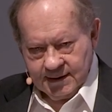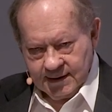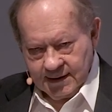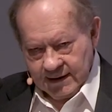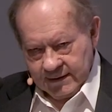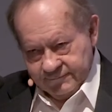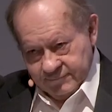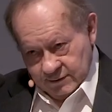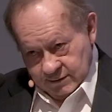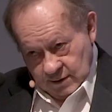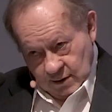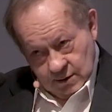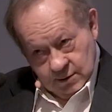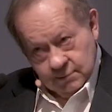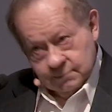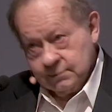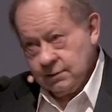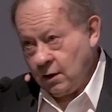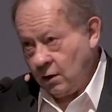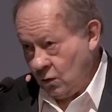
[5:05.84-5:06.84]
Even
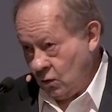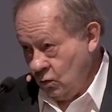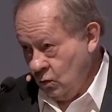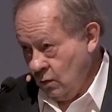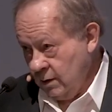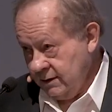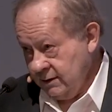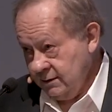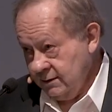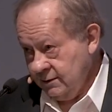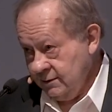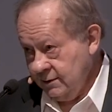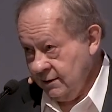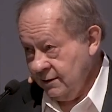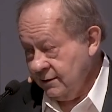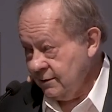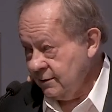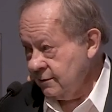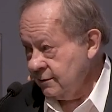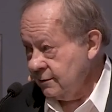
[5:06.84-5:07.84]
though no one
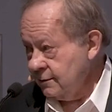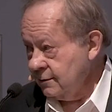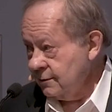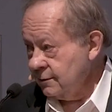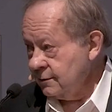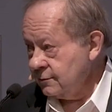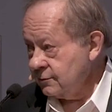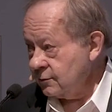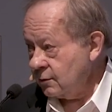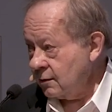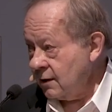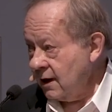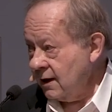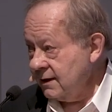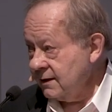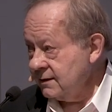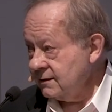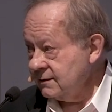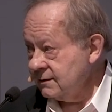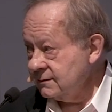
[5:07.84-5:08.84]

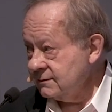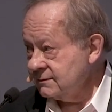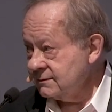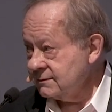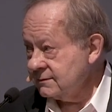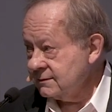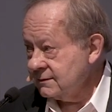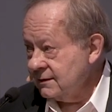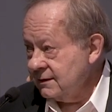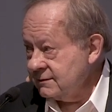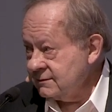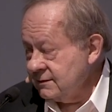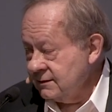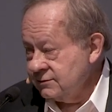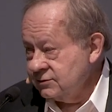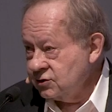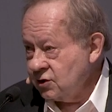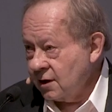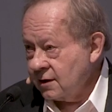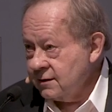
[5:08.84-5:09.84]
tries, is
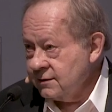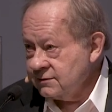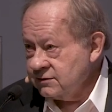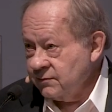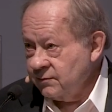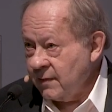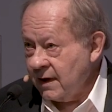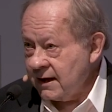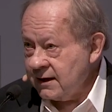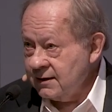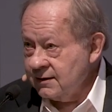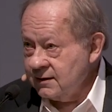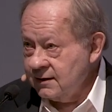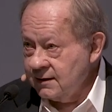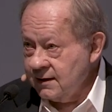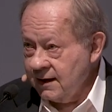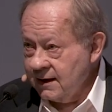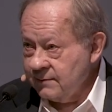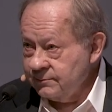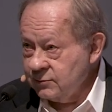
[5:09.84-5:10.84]
in charge of making
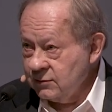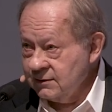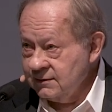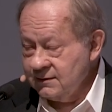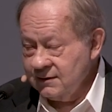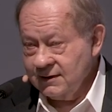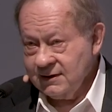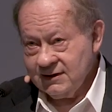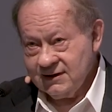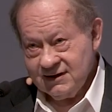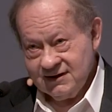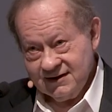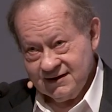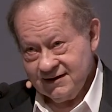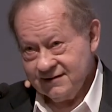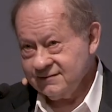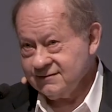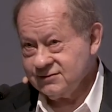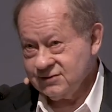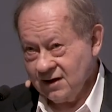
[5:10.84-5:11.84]
it happen,
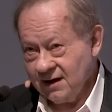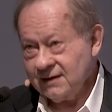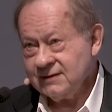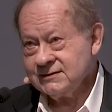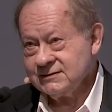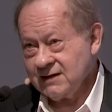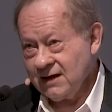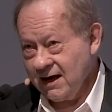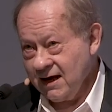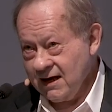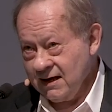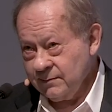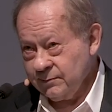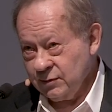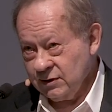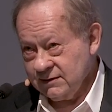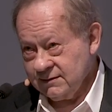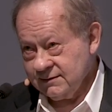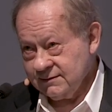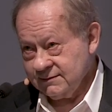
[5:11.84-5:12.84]
it just
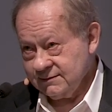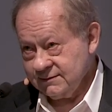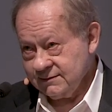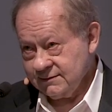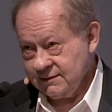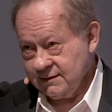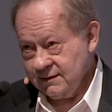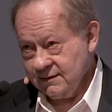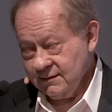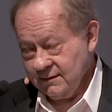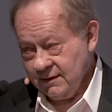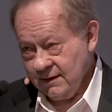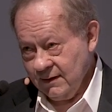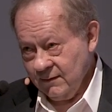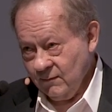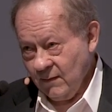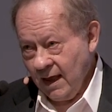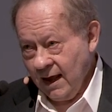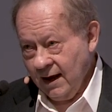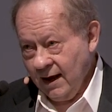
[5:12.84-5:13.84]
happens.
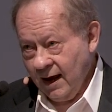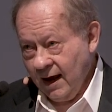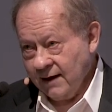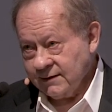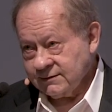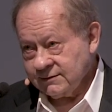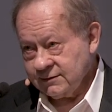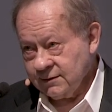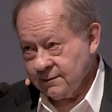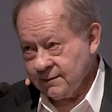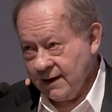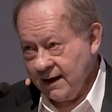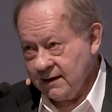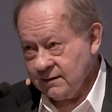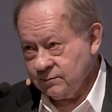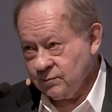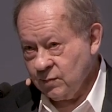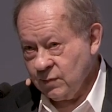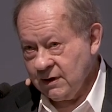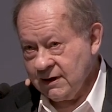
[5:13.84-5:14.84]
And so
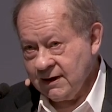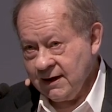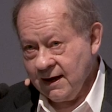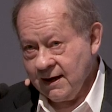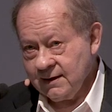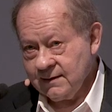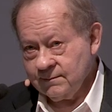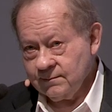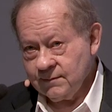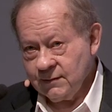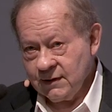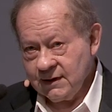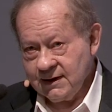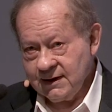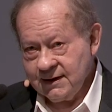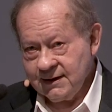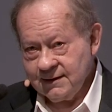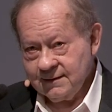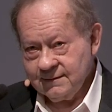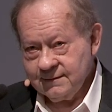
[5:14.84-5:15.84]
that became
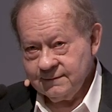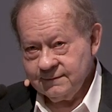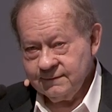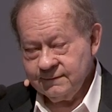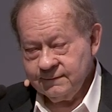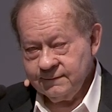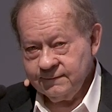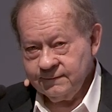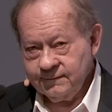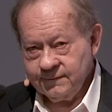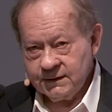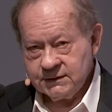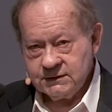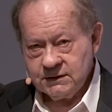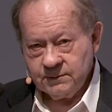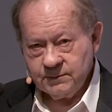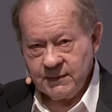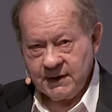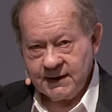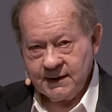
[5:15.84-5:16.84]
the
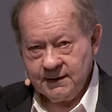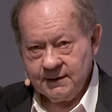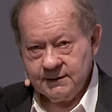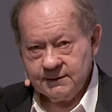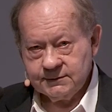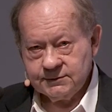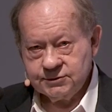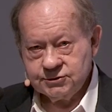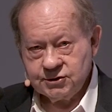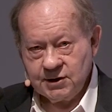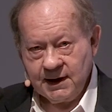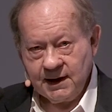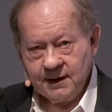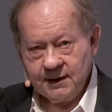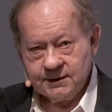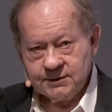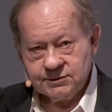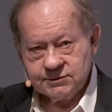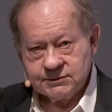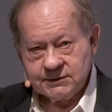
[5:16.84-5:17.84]
fundamental
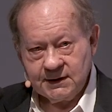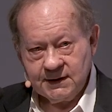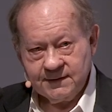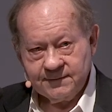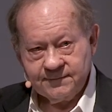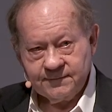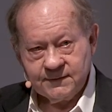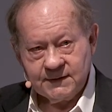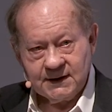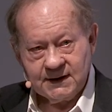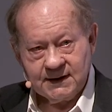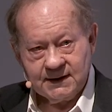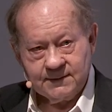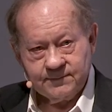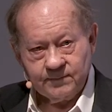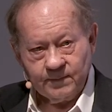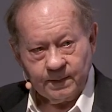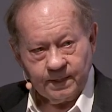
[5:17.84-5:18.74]
challenge of the